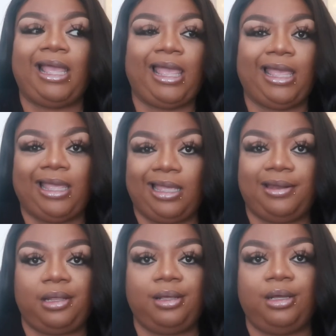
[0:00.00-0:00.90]

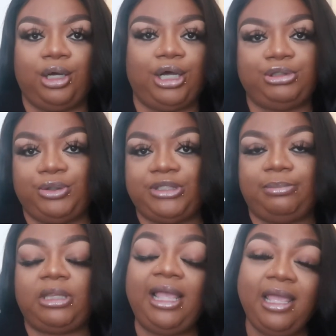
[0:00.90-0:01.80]
and go do
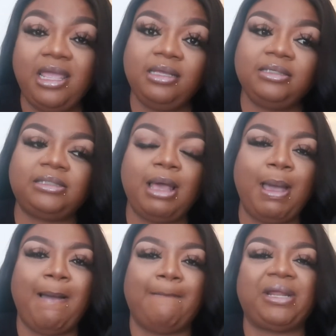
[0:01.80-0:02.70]
some things.
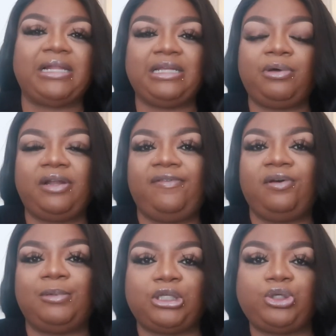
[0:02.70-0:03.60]
But I did want to
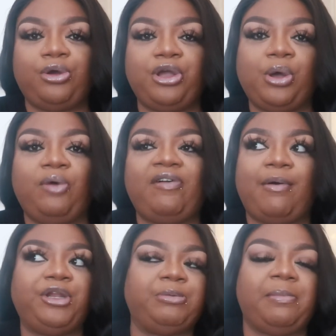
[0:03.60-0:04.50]
film a tutorial of
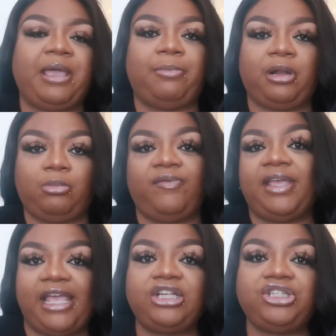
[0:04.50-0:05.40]
how I do my makeup when I'm on
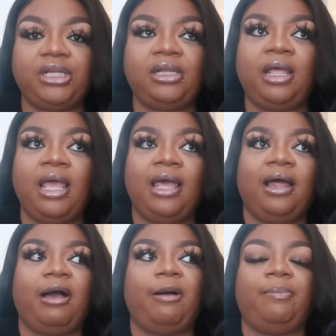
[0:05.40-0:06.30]
vacation.
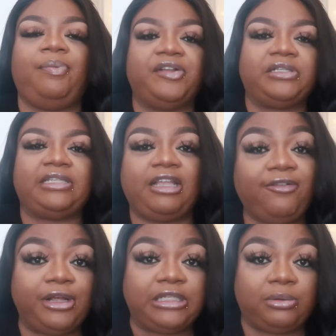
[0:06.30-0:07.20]
There's a
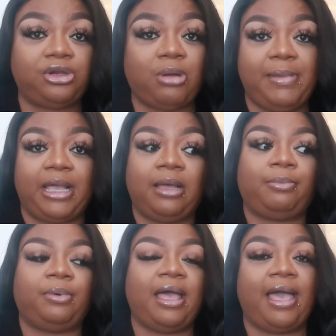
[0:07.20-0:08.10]
difference when I do my
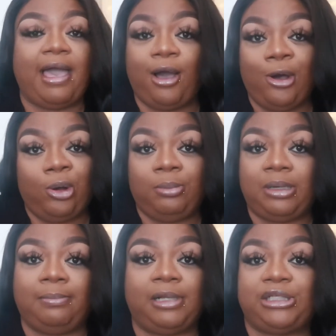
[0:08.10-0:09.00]
makeup at home
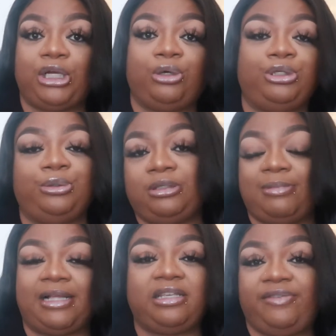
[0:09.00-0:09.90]
and I'm about to go do
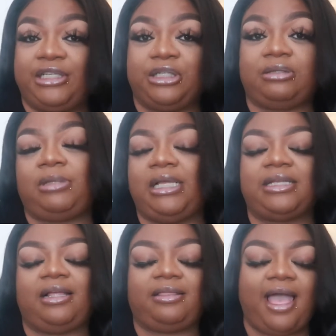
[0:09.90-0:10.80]
some activities or some things
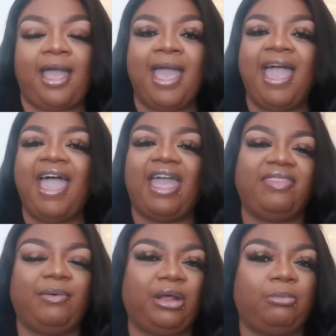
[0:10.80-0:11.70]
like that,
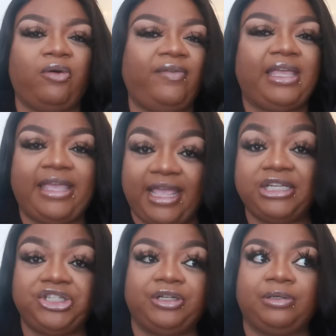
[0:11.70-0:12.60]
and then when I'm on
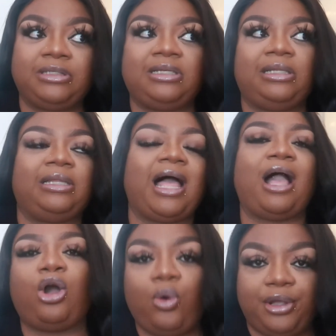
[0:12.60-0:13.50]
vacation. This is a
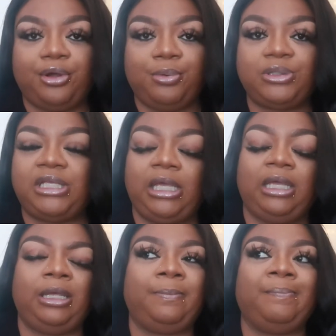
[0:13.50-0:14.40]
lot quicker
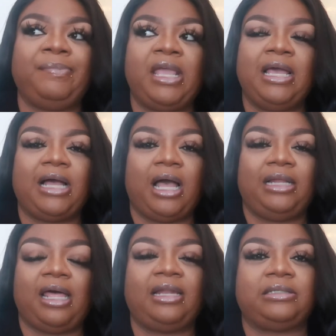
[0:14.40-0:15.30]
routine,
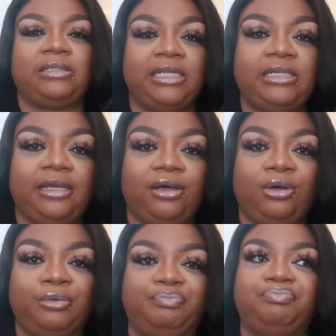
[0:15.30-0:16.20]
not as
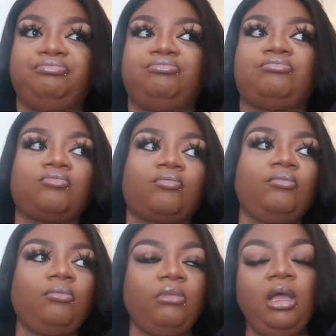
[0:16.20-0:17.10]
detailed
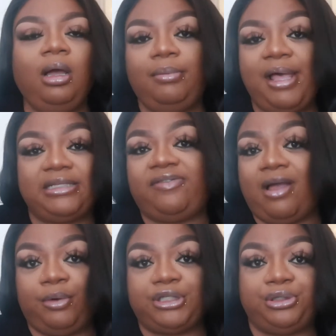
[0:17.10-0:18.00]
as if
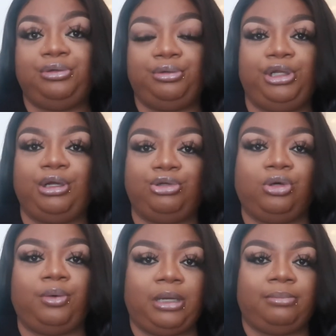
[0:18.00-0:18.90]
I were to, you know,
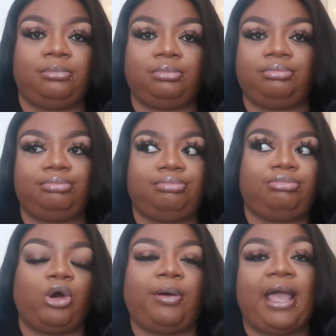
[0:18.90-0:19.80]
do it when I'm
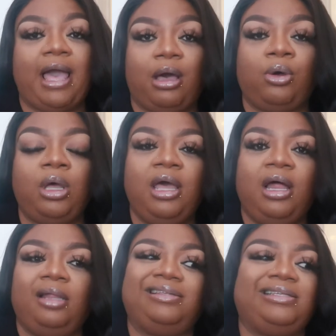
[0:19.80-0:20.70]
going out.
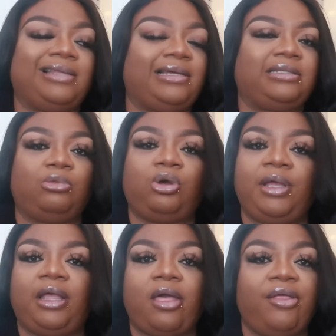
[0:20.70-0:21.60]
This is like some
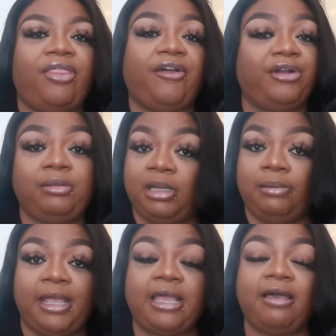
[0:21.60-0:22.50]
quick
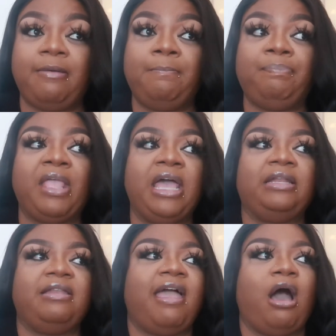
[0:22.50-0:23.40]
30-minute makeup.
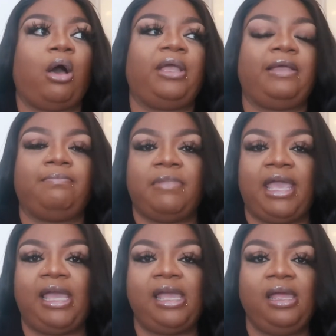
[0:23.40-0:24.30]
Now,
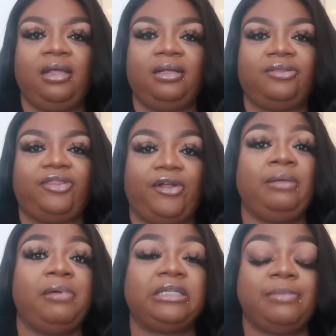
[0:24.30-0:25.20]

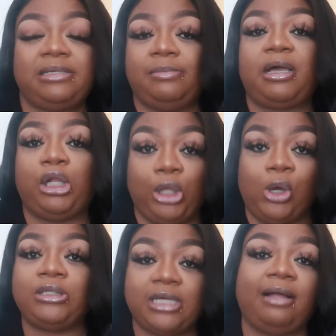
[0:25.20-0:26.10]
30 minutes may seem like a
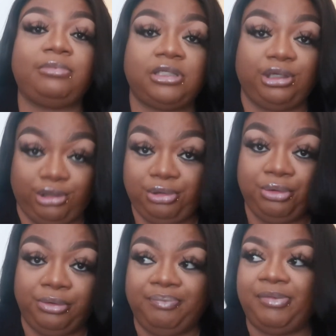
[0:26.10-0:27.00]
long time to
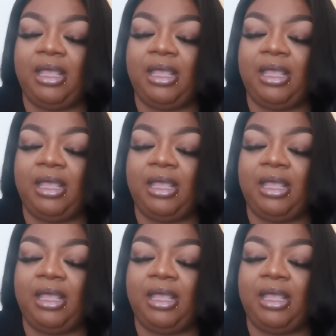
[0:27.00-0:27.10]
you,